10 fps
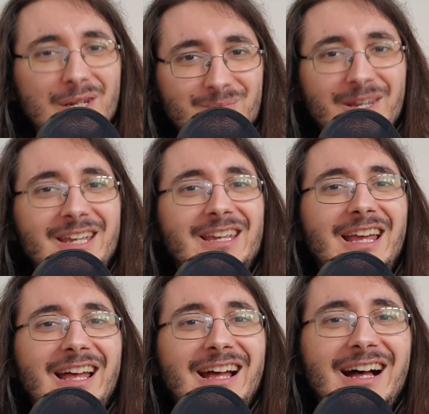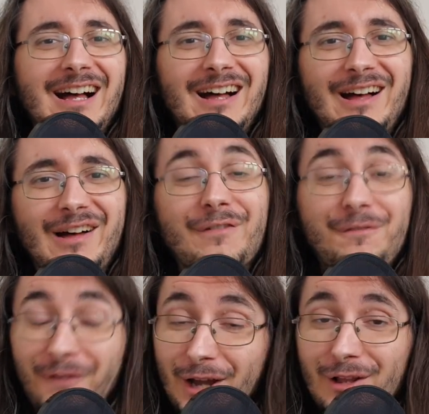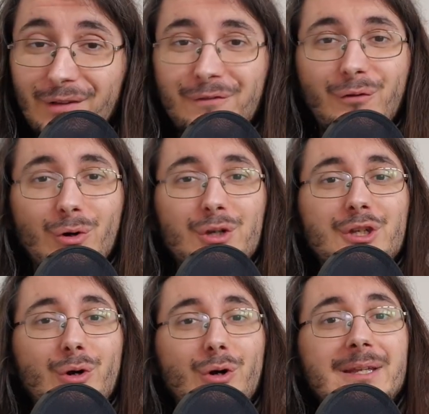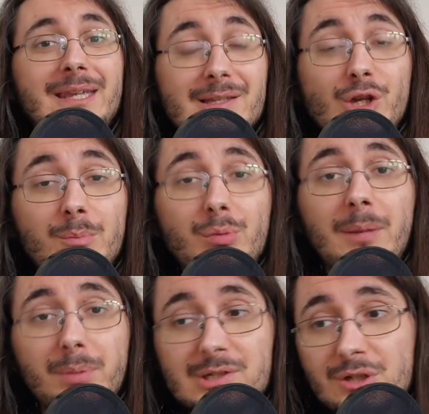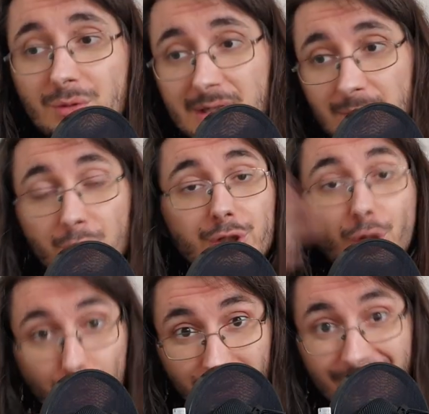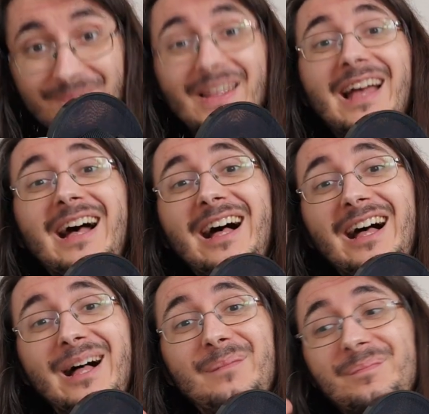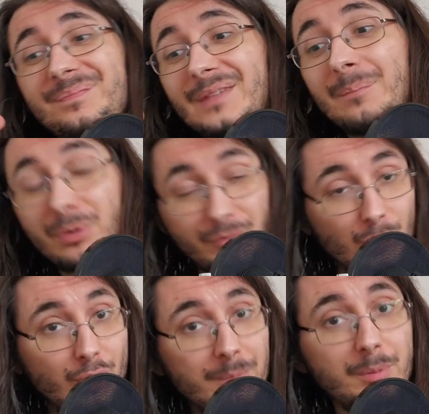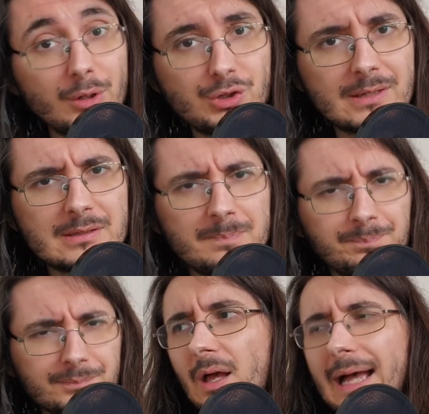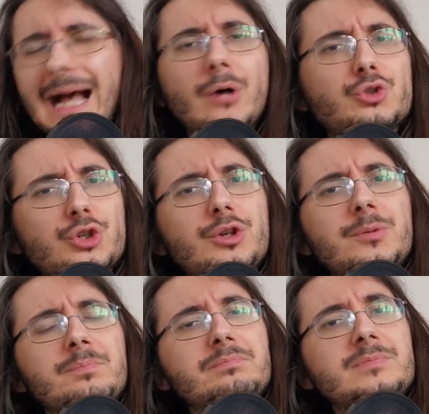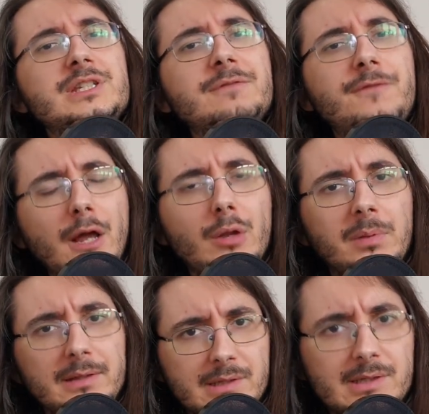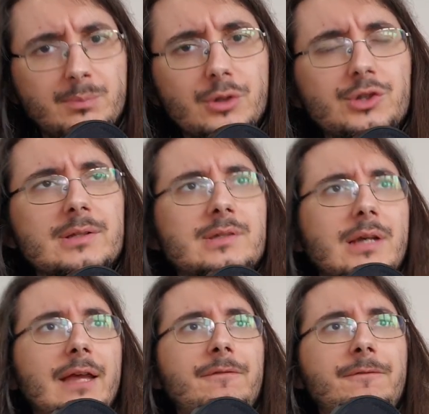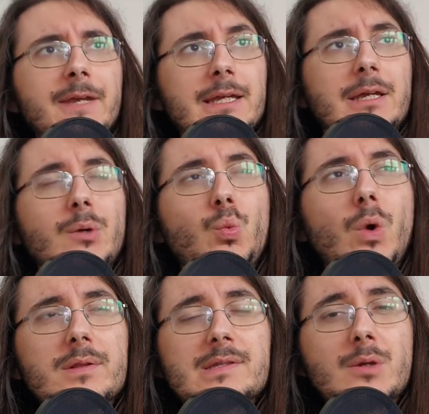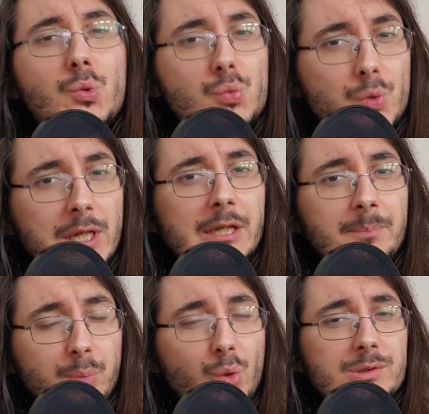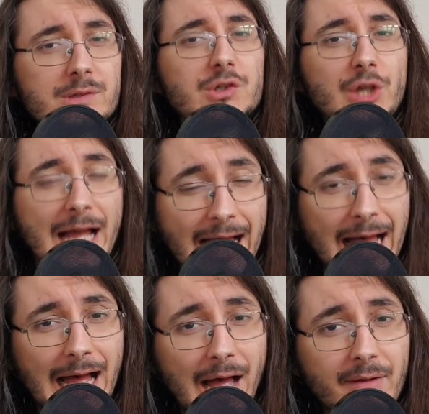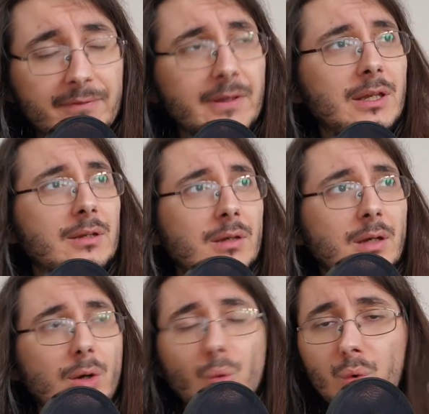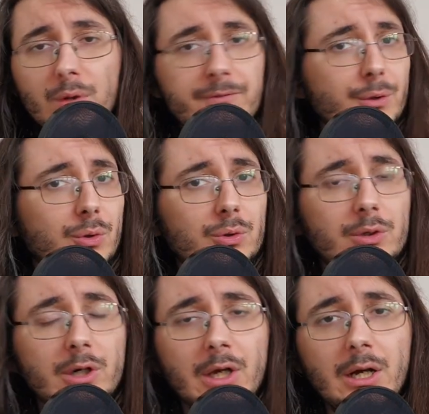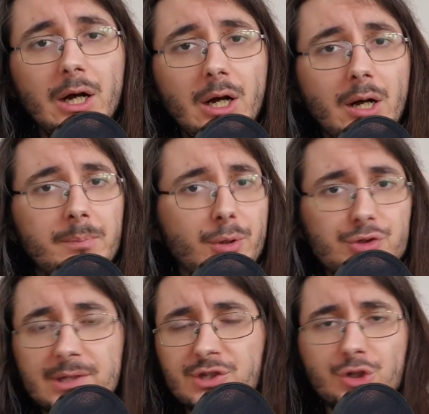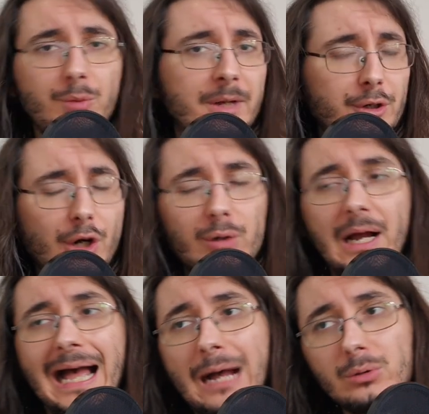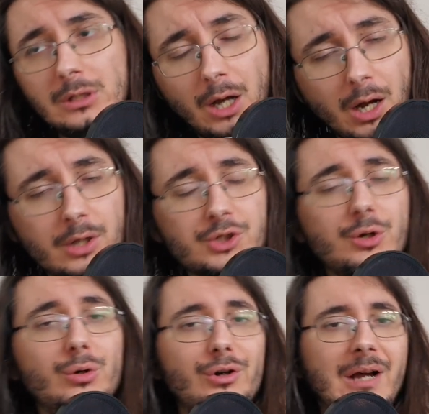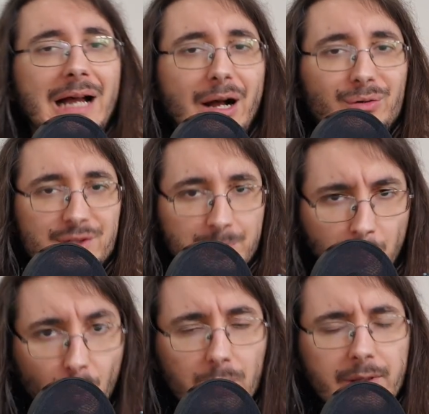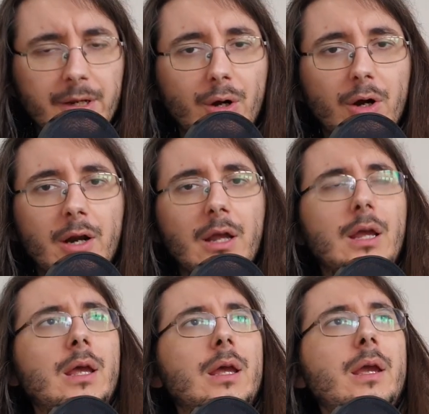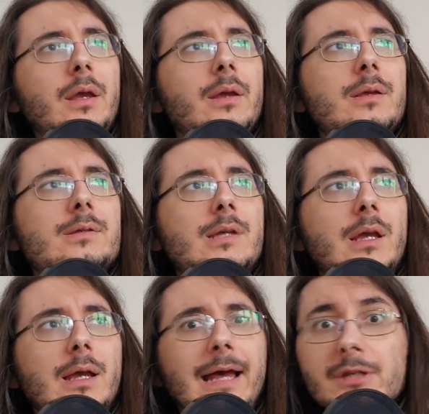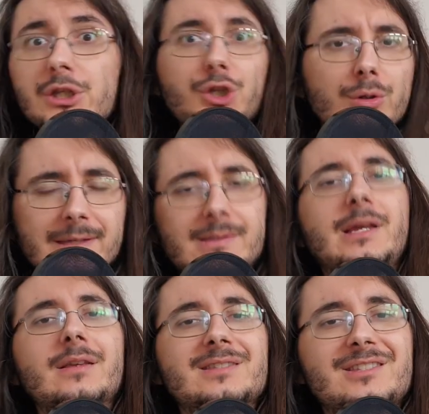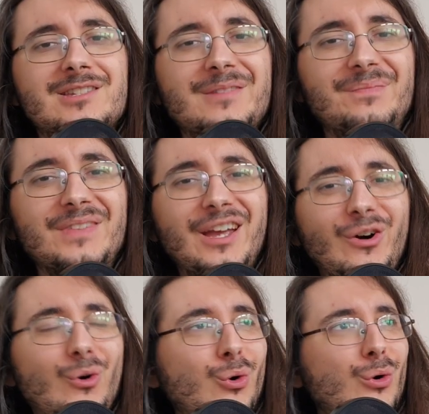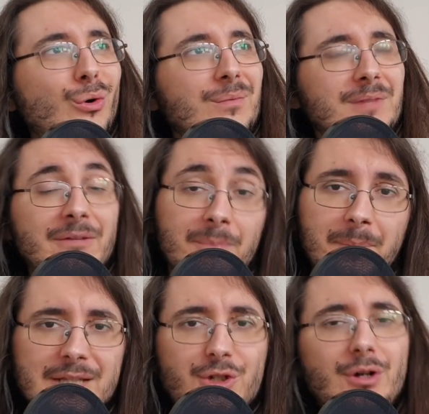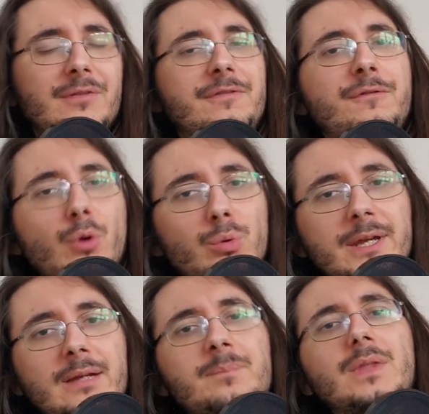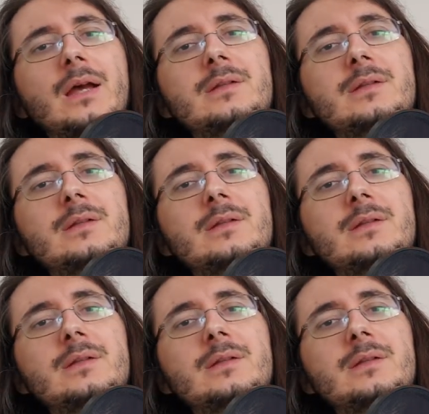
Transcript: README uh, file for your GitHub repositories for your um, portfolio projects. How do you develop like these projects? I think what's really important to have in all of your uh, projects, no matter how large or how small they are, is having unit tests or even better, following